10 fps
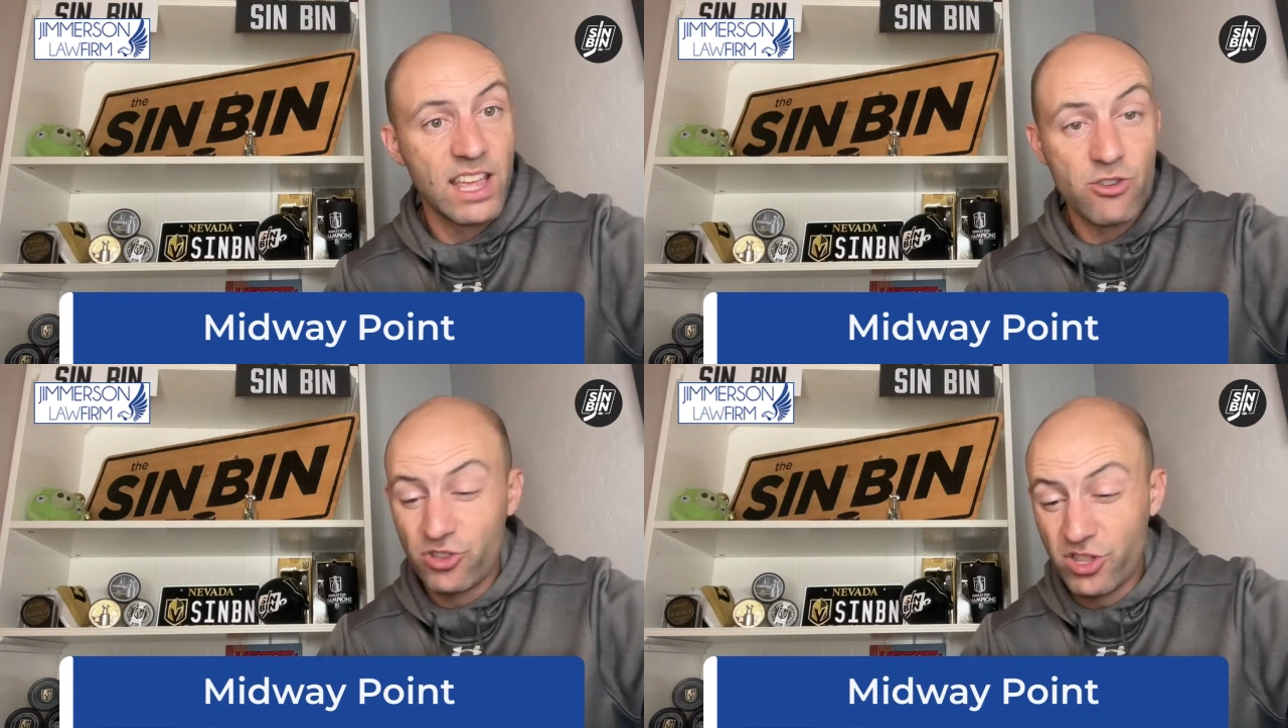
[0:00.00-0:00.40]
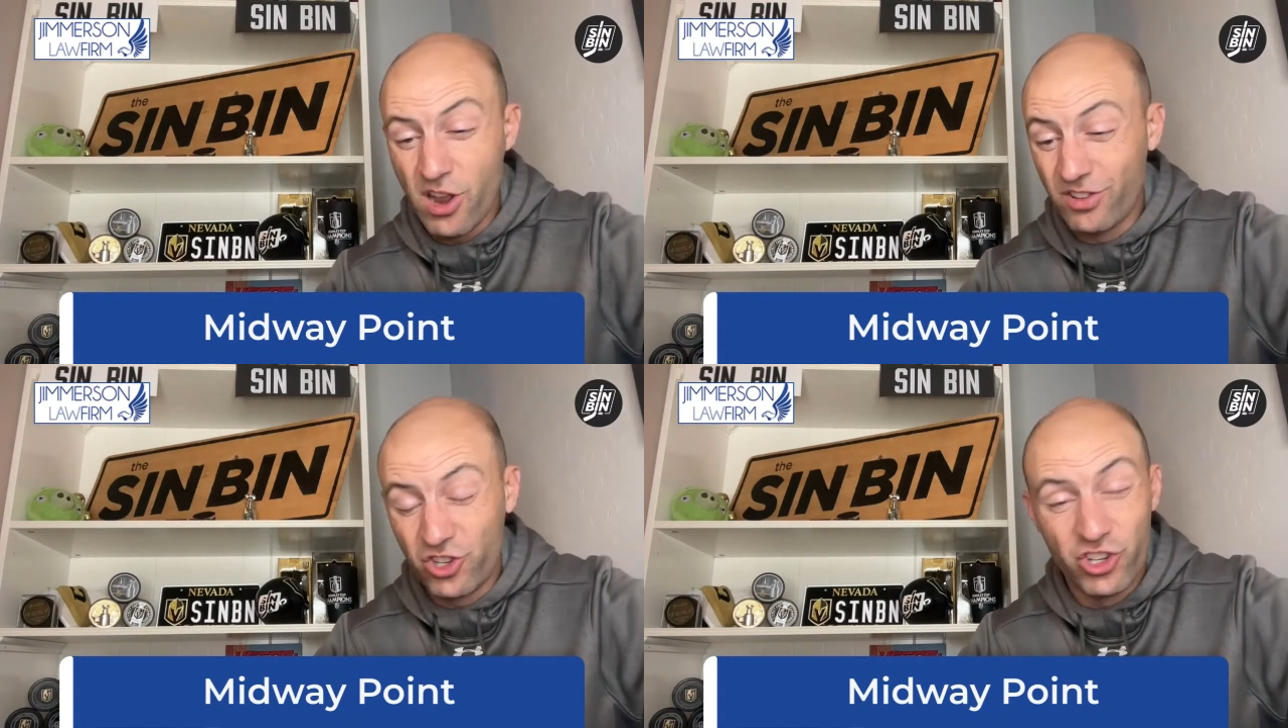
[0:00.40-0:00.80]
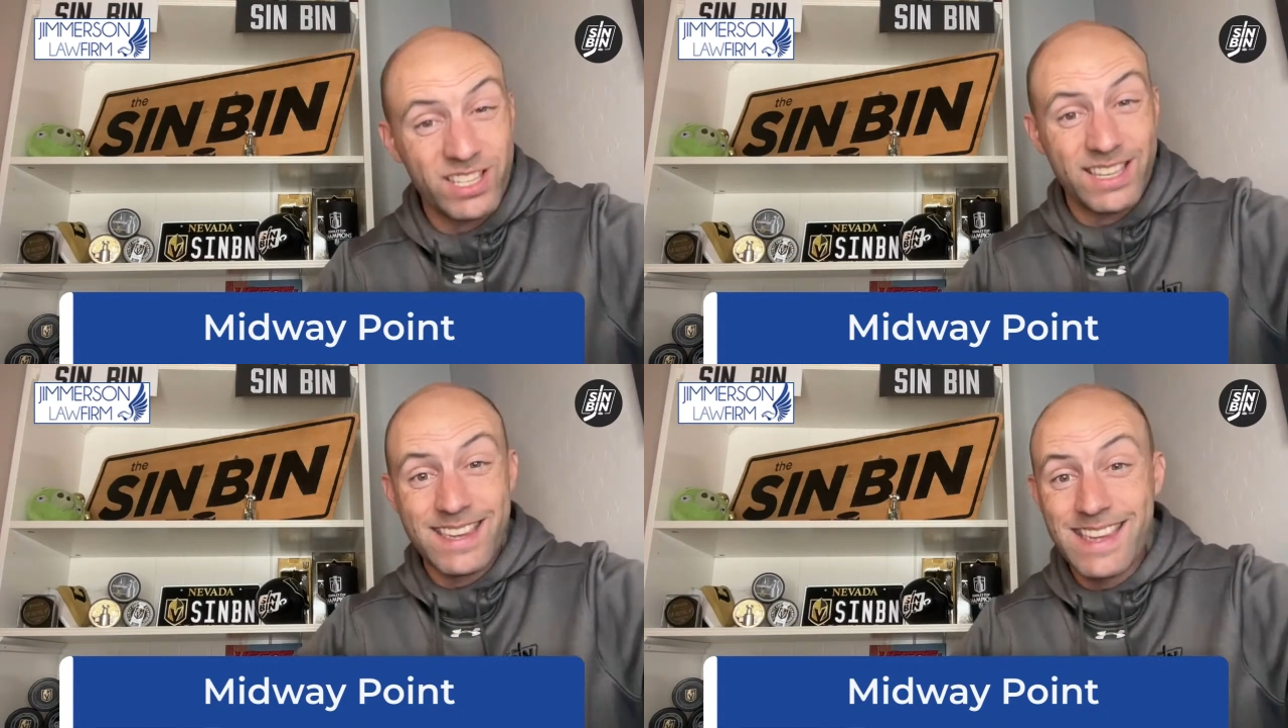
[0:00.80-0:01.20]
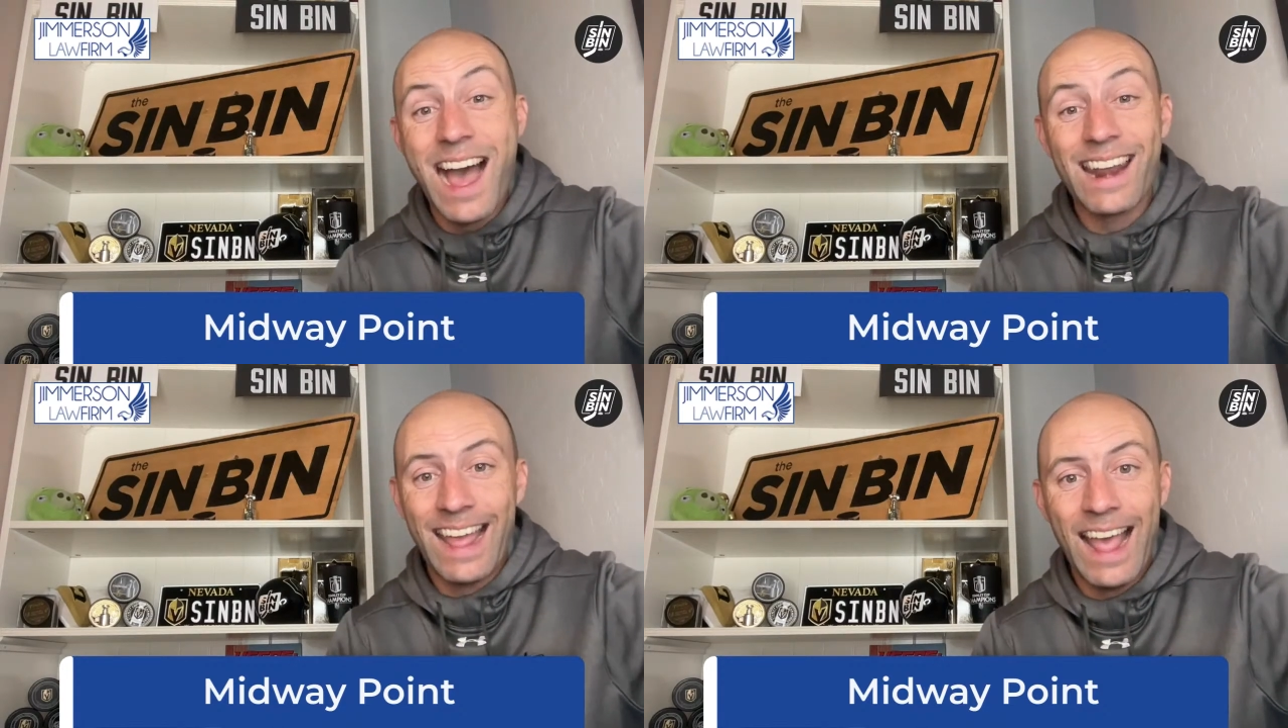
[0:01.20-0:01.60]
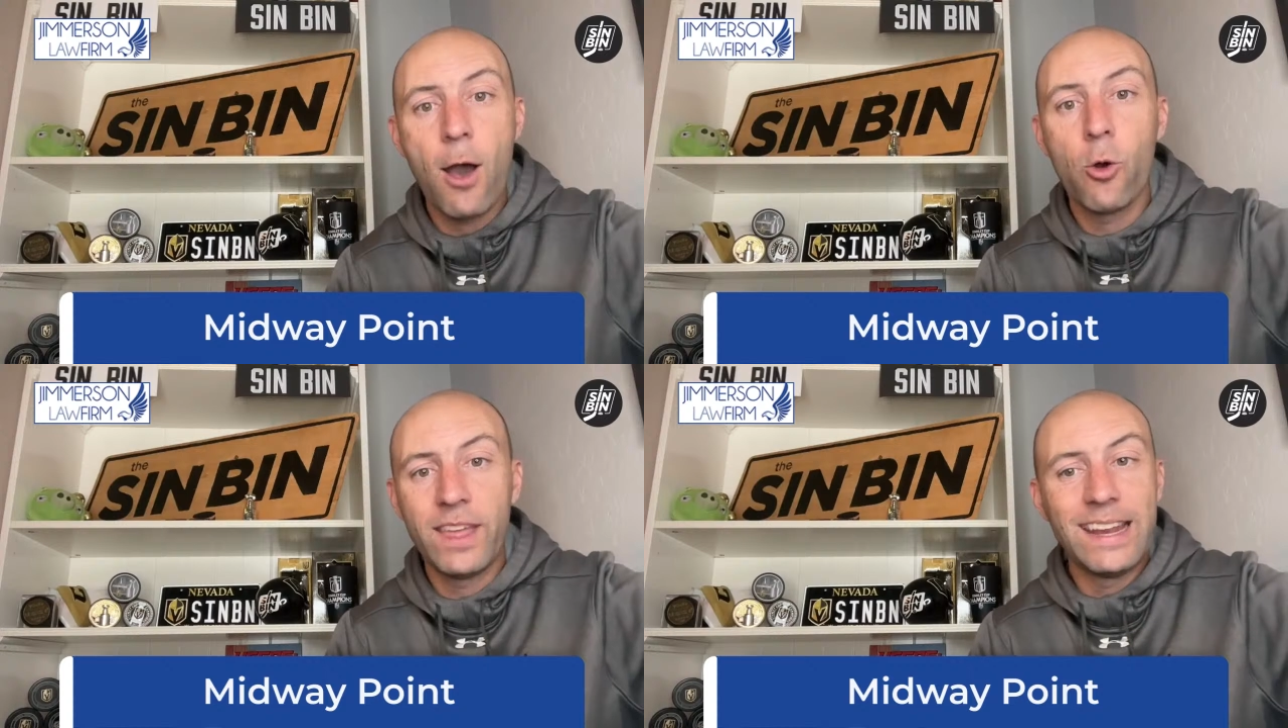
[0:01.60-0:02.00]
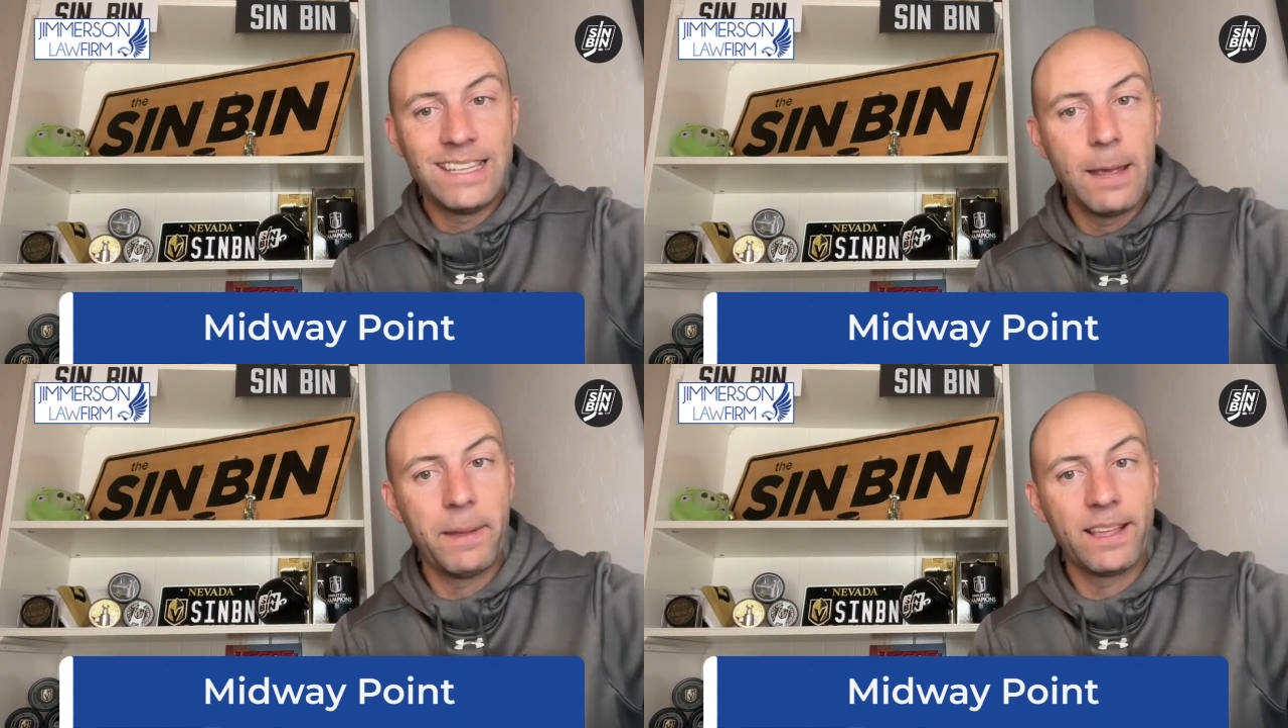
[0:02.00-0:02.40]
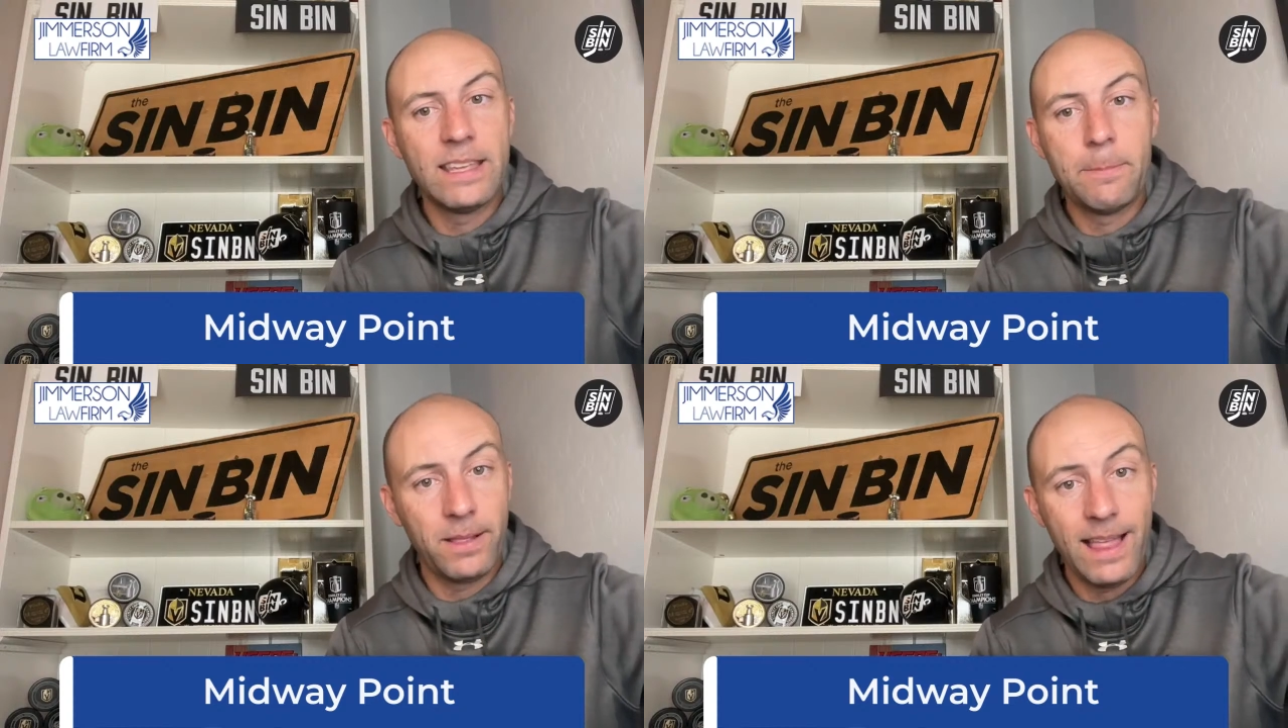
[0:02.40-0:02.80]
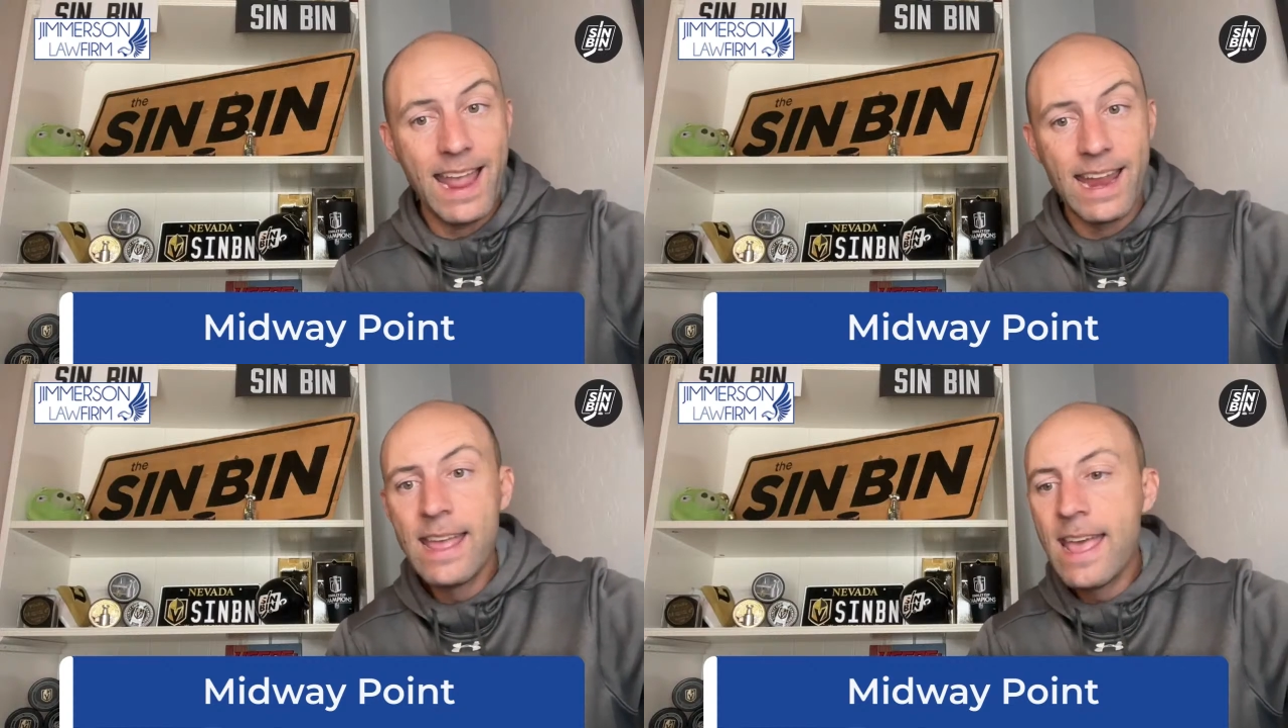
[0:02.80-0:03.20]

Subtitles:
They're just not how they typically play.